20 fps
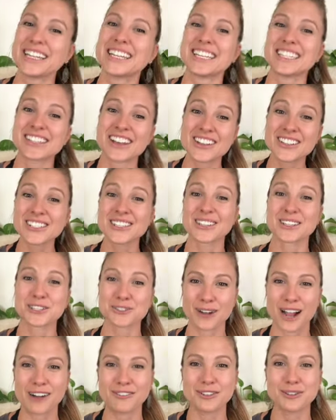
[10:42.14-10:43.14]
because also the
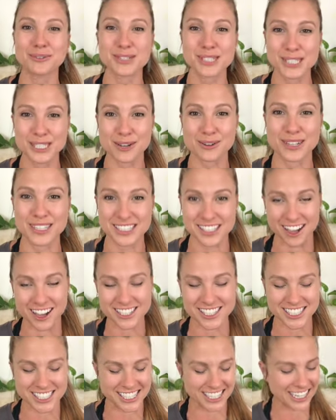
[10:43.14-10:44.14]
travel was so
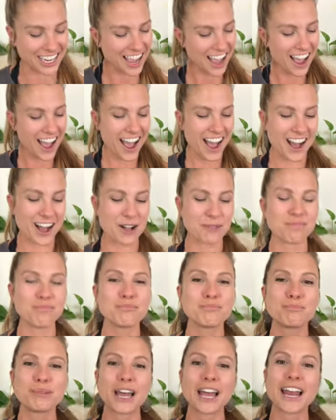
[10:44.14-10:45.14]
exhausting.
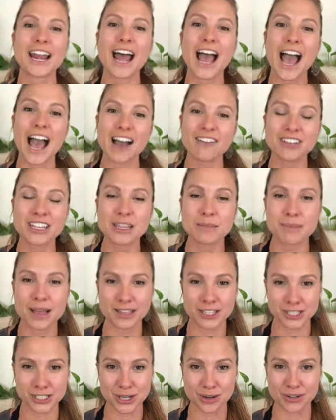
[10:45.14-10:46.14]
Um, but having the
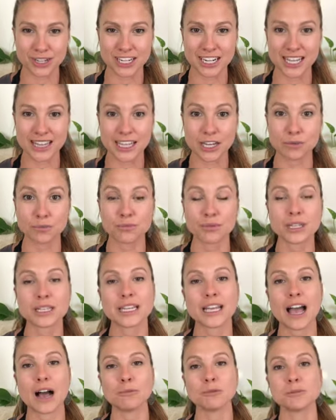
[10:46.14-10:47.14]
melatonin, I think,
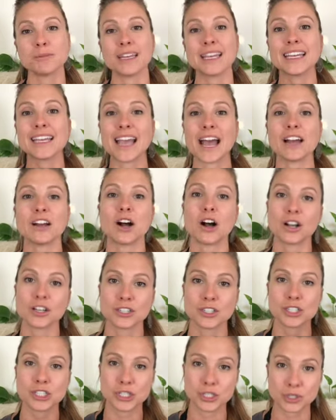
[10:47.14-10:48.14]
really helped me get
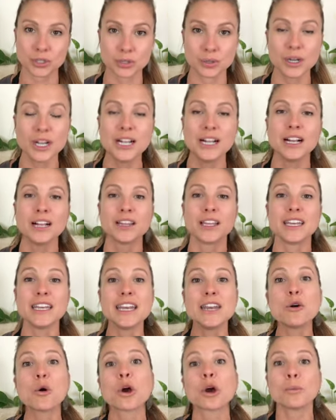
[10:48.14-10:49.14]
onto the
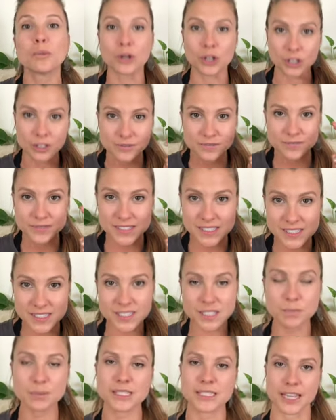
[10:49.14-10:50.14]
normal
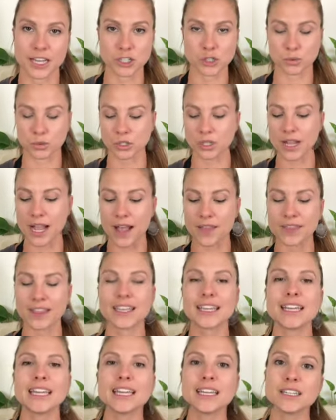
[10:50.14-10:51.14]
sleep schedule. And
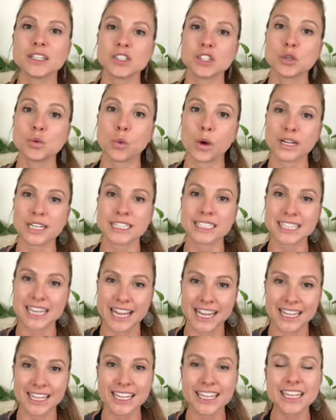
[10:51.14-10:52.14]
the key is you want to
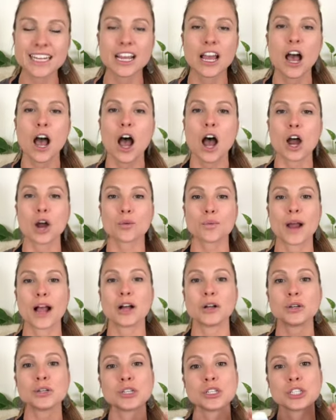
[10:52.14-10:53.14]
take it
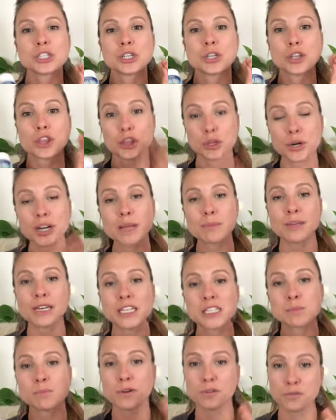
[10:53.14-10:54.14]
around 30
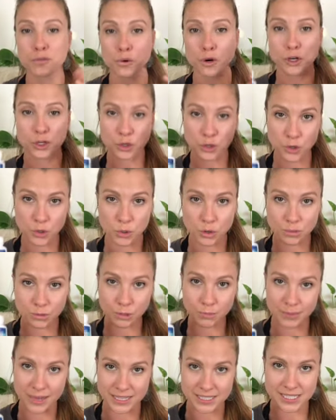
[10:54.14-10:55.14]
minutes before your
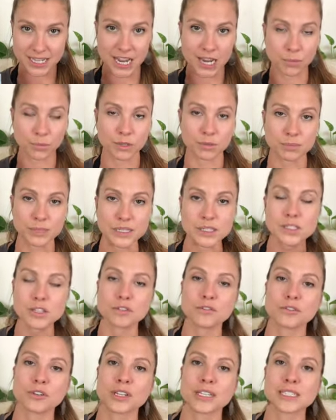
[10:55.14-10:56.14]
normal bedtime would be.
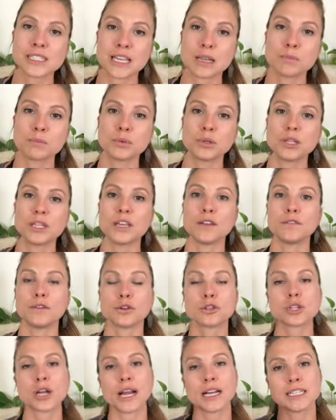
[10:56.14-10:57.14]
So for example, if
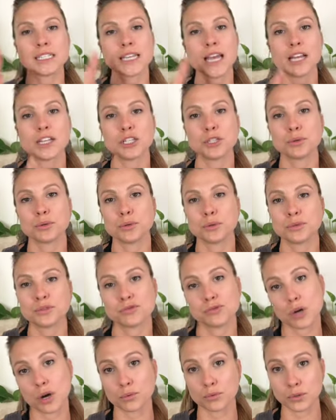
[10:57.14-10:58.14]
you're trying to get
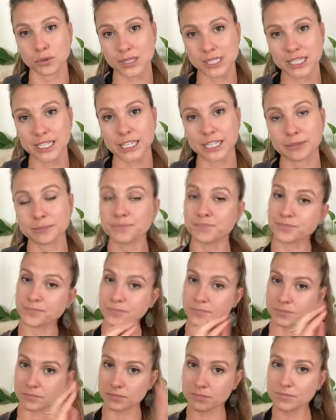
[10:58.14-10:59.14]
into a routine
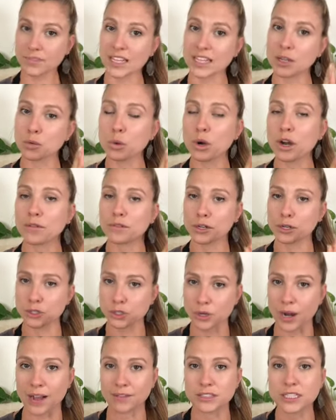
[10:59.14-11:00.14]
wherever you're
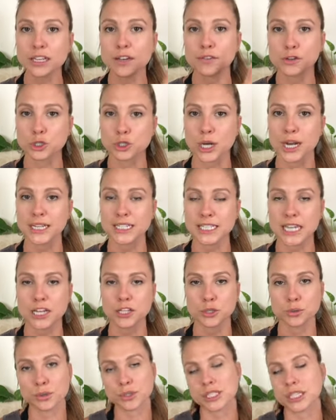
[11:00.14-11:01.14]
traveling, if you're trying to
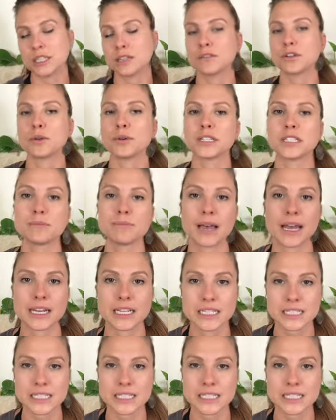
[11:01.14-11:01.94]
get in the routine of going to bed